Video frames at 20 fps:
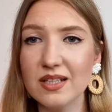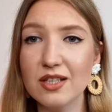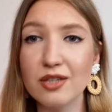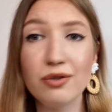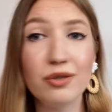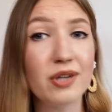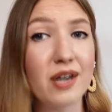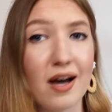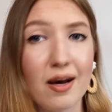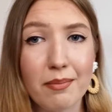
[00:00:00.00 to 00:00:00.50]

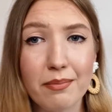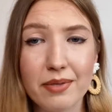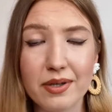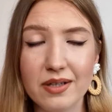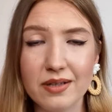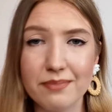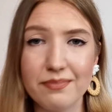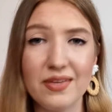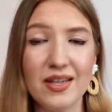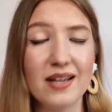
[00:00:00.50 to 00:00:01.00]

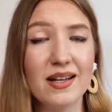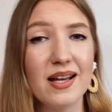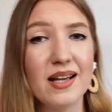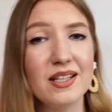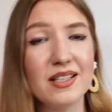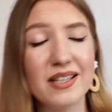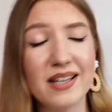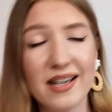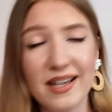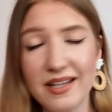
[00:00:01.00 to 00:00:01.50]
cucumber, and
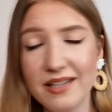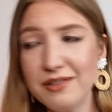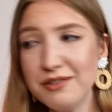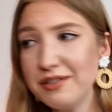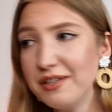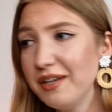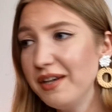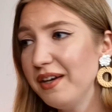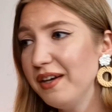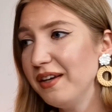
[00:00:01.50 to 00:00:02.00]
I
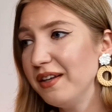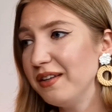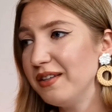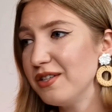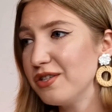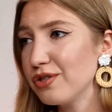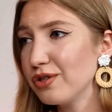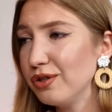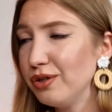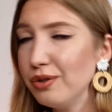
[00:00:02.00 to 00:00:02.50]
hate
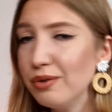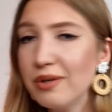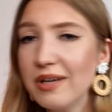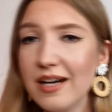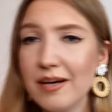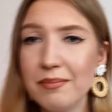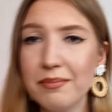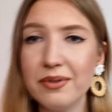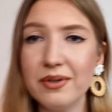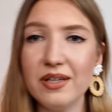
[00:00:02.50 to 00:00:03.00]
this
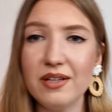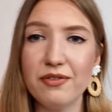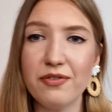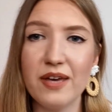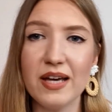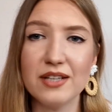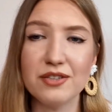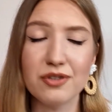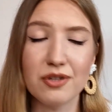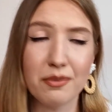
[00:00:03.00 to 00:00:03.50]
cucumber
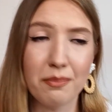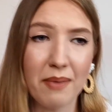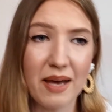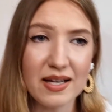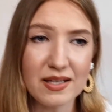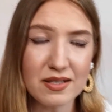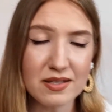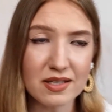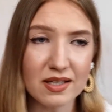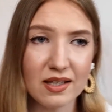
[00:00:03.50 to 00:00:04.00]
effect on
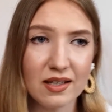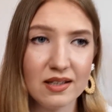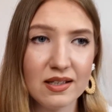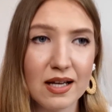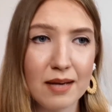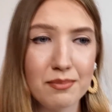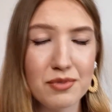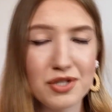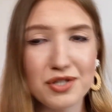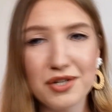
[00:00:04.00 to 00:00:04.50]
my skin.
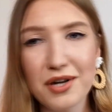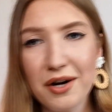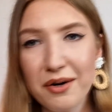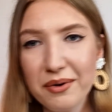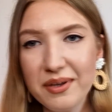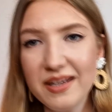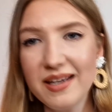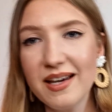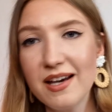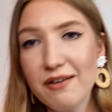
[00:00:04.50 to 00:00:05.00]
I'm
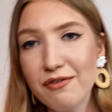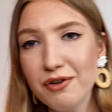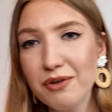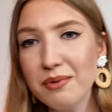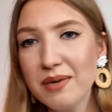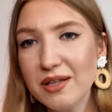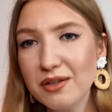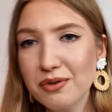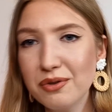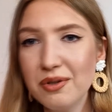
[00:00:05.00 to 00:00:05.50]
sorry,
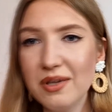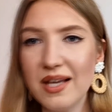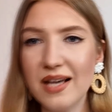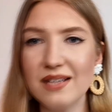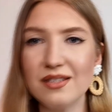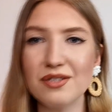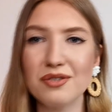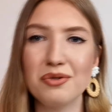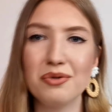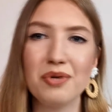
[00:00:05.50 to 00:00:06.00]
everyone who
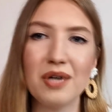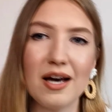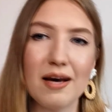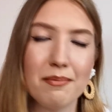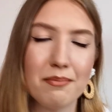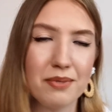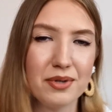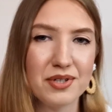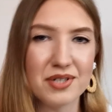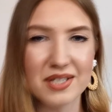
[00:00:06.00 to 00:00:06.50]
likes
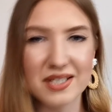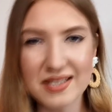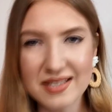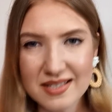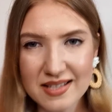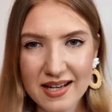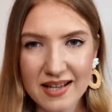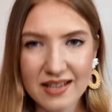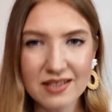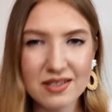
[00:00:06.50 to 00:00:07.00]
cucumbery
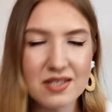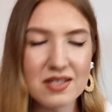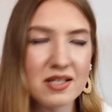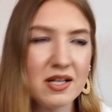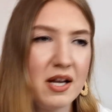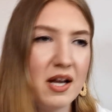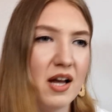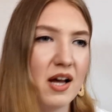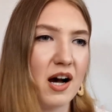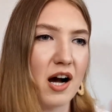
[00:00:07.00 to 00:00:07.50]
scents,
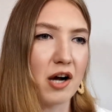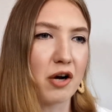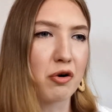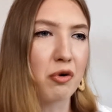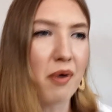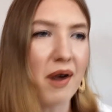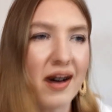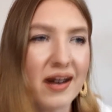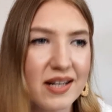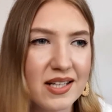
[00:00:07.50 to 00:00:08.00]

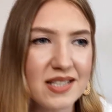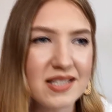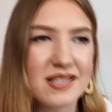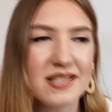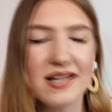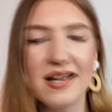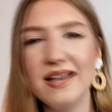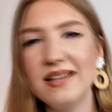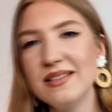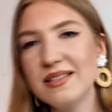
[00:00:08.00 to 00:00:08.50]
aquatic
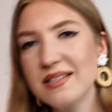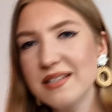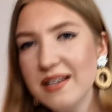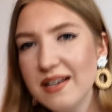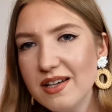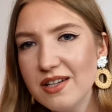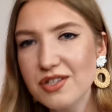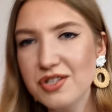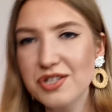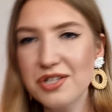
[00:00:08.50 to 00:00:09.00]
scents,
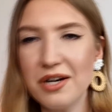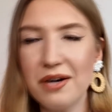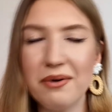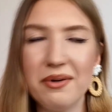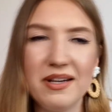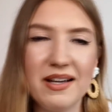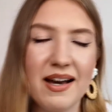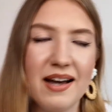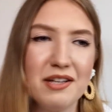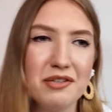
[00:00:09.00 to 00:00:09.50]

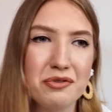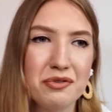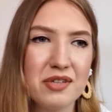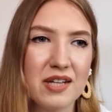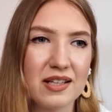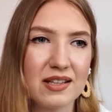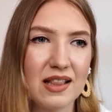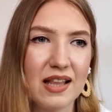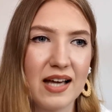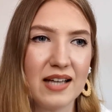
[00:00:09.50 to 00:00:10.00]
sorry, I do
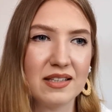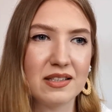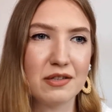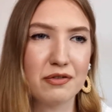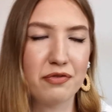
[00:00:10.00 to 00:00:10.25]
not like